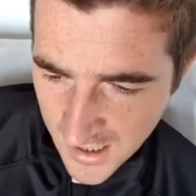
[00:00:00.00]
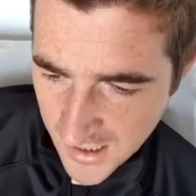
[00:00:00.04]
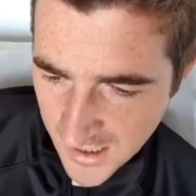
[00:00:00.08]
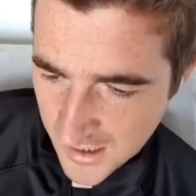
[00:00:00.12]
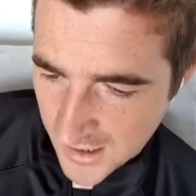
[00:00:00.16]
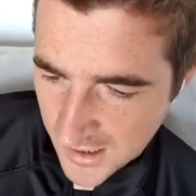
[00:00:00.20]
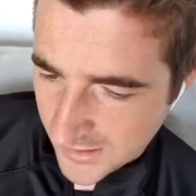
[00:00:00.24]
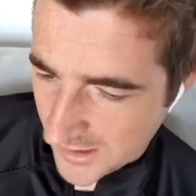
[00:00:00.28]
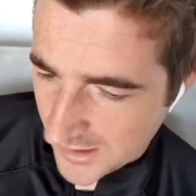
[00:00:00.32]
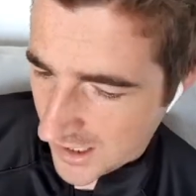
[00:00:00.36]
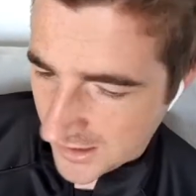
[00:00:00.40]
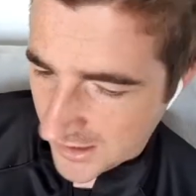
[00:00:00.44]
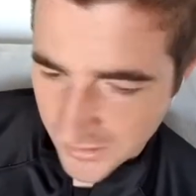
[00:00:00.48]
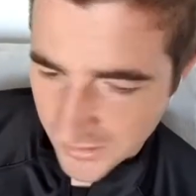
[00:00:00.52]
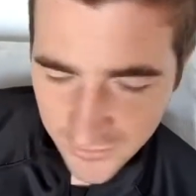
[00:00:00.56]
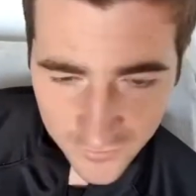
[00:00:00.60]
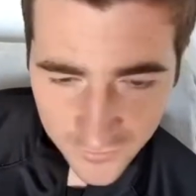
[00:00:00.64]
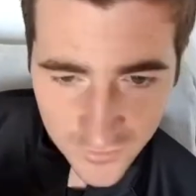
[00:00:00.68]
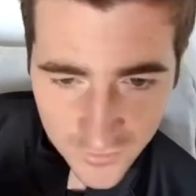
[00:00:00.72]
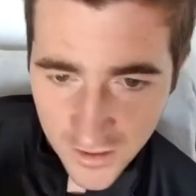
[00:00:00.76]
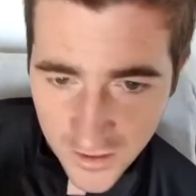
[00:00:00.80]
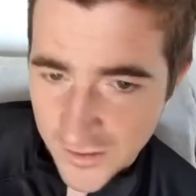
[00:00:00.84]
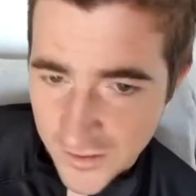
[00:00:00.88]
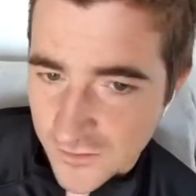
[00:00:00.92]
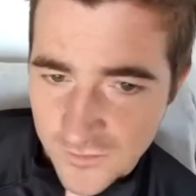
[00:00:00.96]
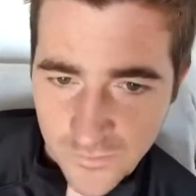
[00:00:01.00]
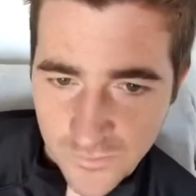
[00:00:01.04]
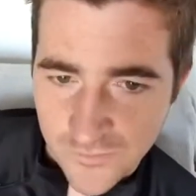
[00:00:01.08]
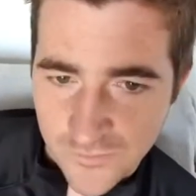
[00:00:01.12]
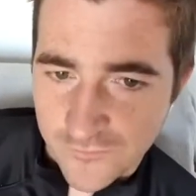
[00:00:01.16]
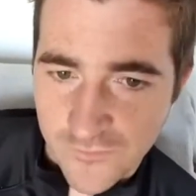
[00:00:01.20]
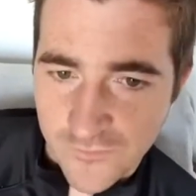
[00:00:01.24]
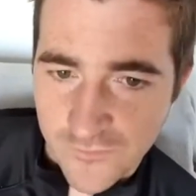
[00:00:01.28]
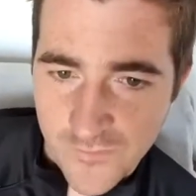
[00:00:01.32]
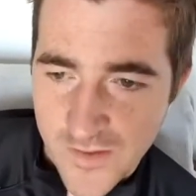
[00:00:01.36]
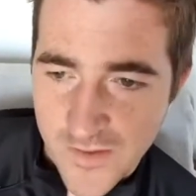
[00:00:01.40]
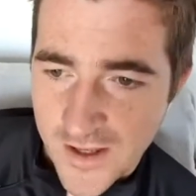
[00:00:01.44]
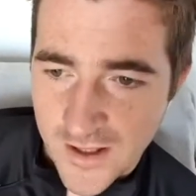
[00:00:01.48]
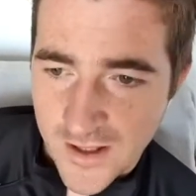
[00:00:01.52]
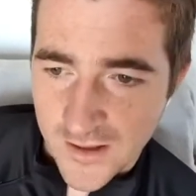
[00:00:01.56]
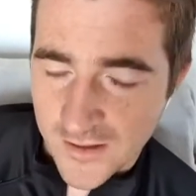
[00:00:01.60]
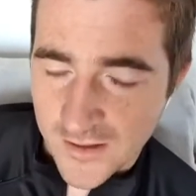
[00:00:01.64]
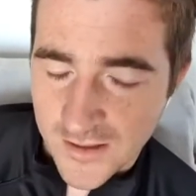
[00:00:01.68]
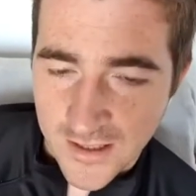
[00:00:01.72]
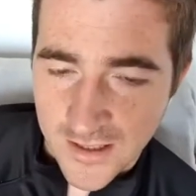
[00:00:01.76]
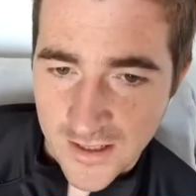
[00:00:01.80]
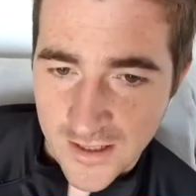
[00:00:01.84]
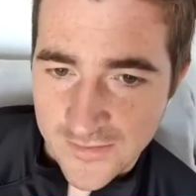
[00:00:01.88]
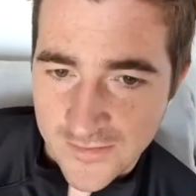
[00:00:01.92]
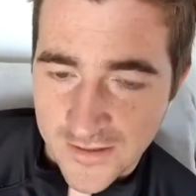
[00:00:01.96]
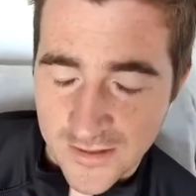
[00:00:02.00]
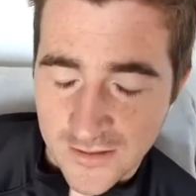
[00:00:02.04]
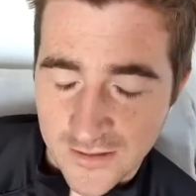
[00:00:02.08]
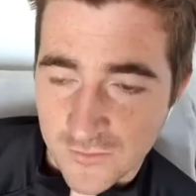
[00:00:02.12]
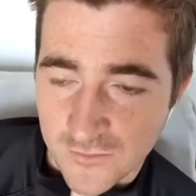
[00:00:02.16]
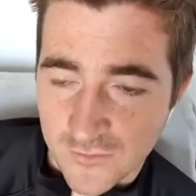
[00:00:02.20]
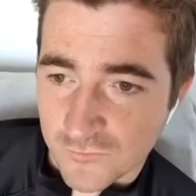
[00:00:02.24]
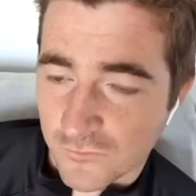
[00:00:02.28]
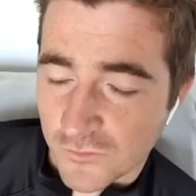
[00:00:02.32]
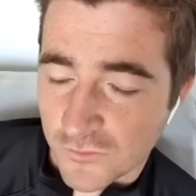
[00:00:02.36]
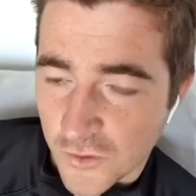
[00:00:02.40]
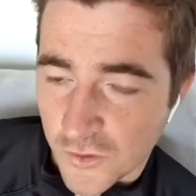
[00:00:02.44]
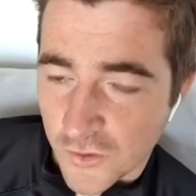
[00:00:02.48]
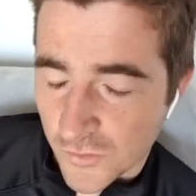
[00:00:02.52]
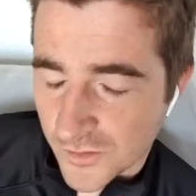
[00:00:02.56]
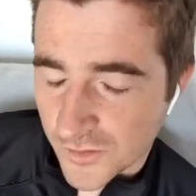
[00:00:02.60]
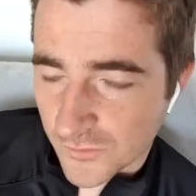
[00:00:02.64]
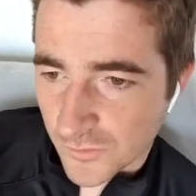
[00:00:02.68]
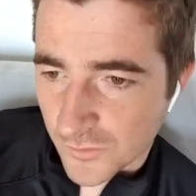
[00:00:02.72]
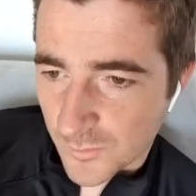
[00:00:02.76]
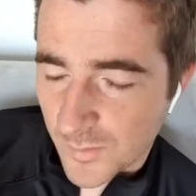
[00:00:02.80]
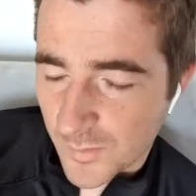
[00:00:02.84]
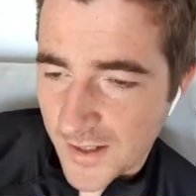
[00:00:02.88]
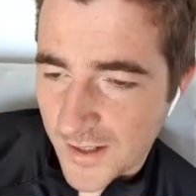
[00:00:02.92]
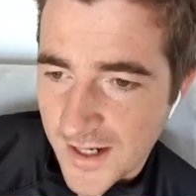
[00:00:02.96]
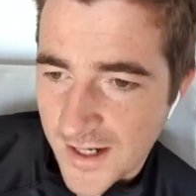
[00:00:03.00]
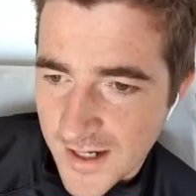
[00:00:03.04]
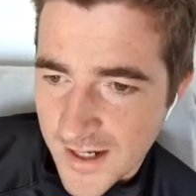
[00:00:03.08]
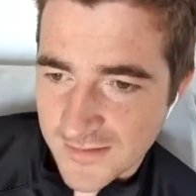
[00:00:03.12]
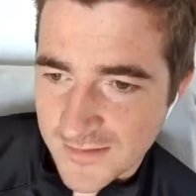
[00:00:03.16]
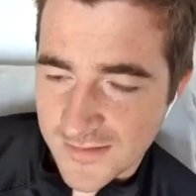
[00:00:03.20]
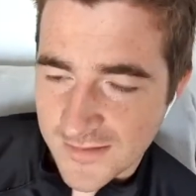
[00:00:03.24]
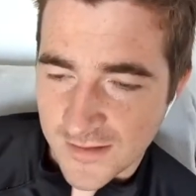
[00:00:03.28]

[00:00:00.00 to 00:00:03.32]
Yeah, and it just went from there. And then I was recording all the players.